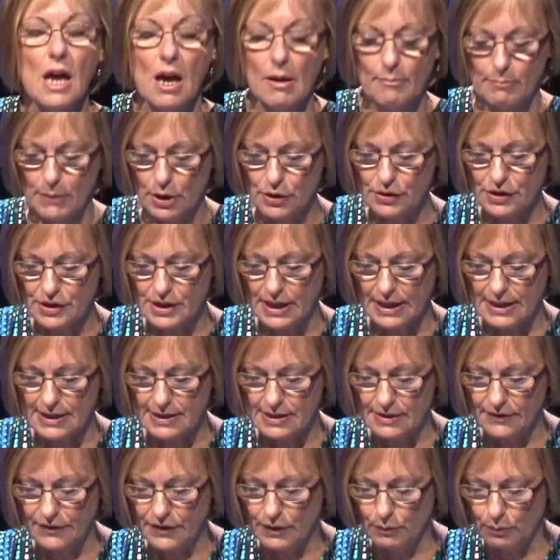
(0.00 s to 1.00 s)
Most
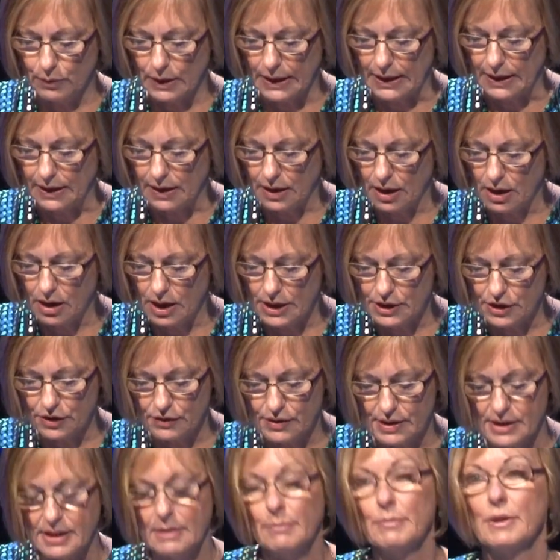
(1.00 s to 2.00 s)
days of the week, I do
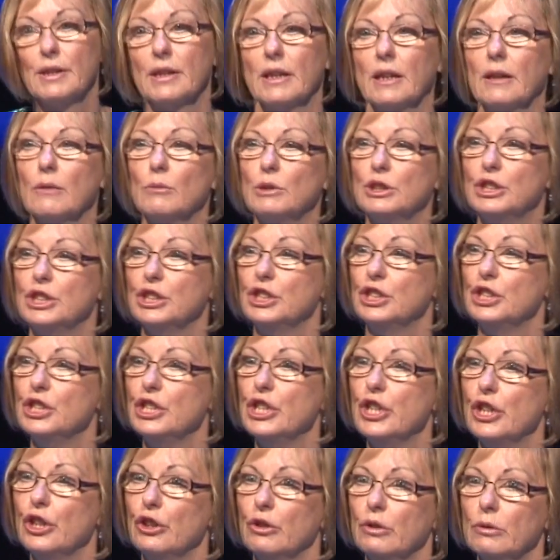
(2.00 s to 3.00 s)
something which is
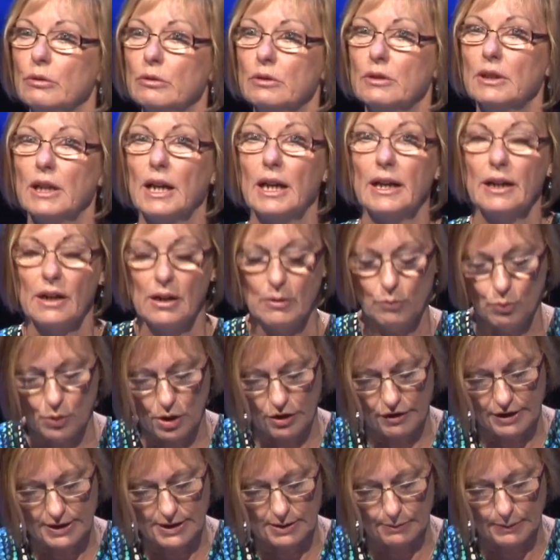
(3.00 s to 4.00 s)
new and I'm
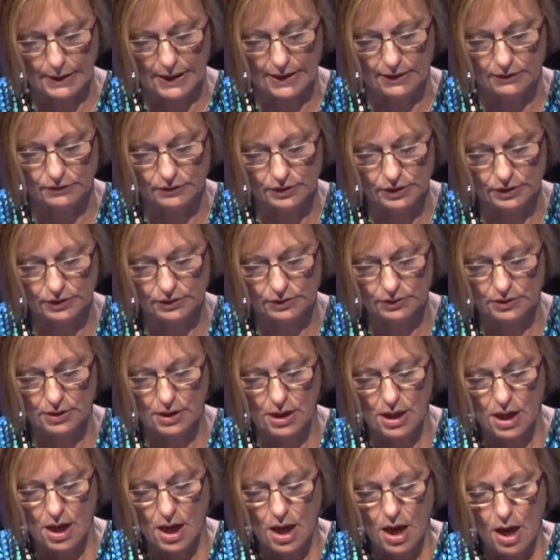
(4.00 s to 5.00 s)
worried about.
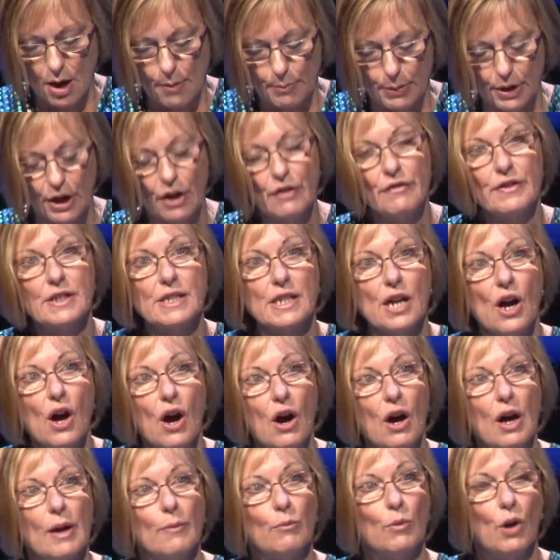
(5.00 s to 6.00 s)
But over
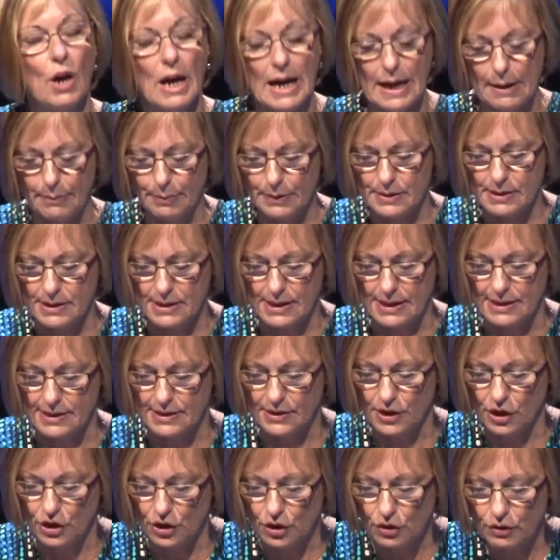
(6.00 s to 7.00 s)
time, what happens is
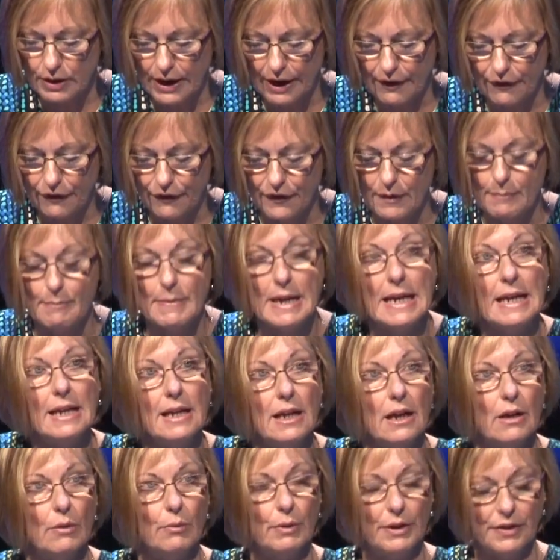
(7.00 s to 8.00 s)
that you get
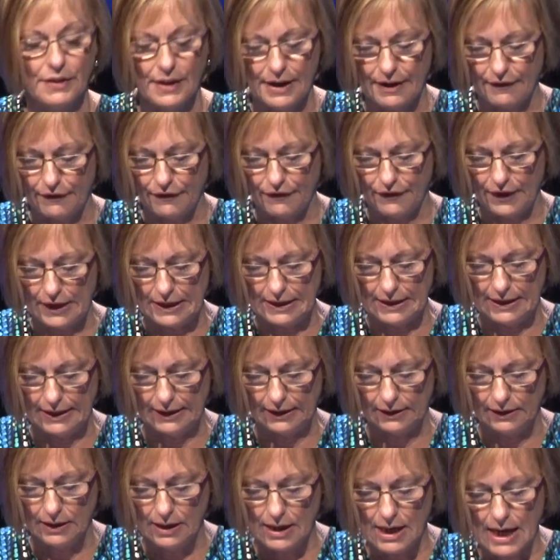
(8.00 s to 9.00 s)
familiar with that
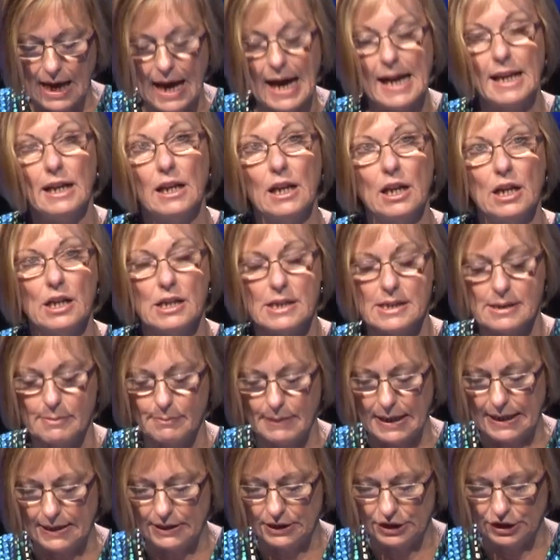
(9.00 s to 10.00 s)
feeling and learn to
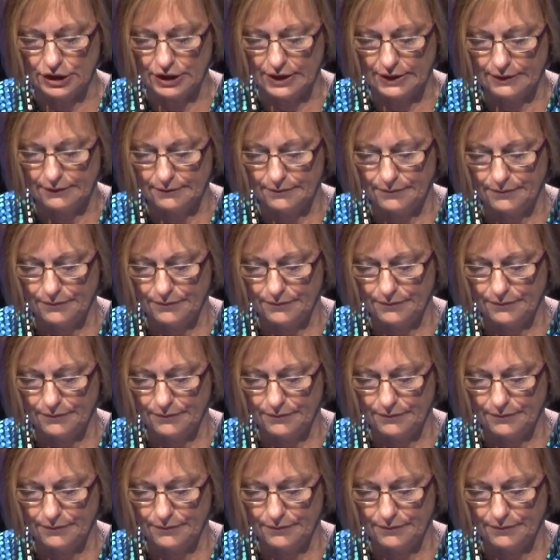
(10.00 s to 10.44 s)
manage it.